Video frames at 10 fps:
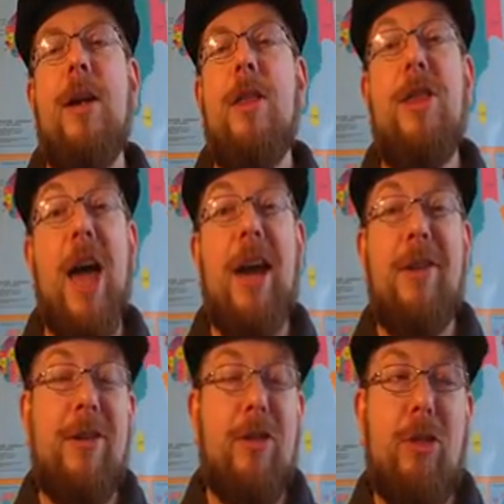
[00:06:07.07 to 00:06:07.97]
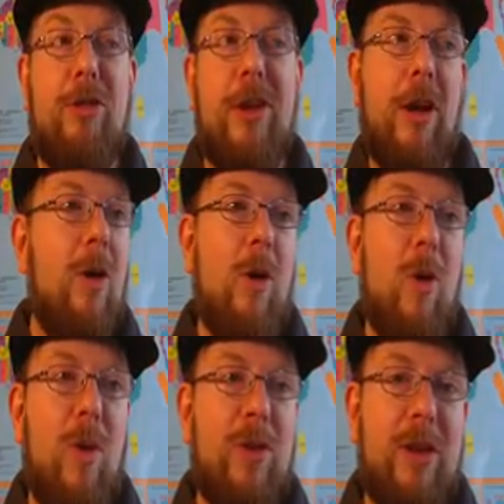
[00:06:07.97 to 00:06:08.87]
That is interesting on a
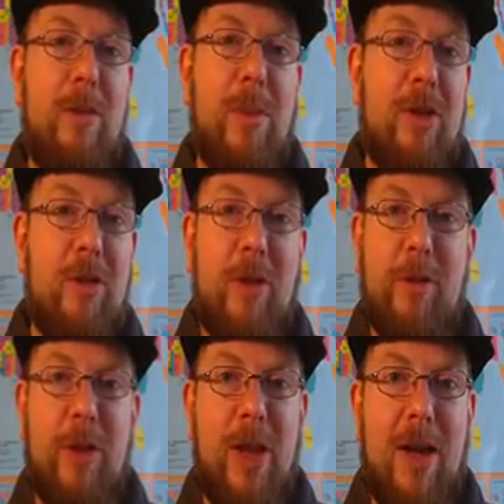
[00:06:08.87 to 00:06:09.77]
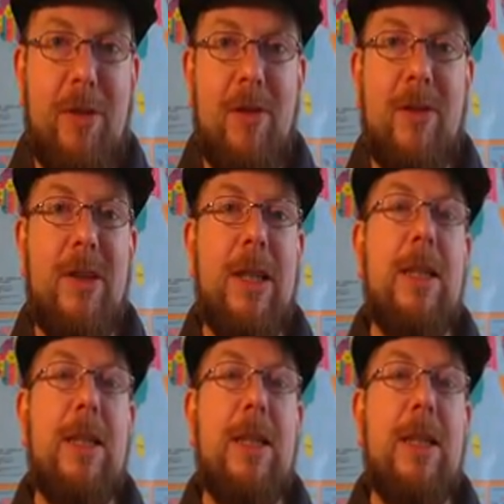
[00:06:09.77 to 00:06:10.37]
whole bunch of different levels.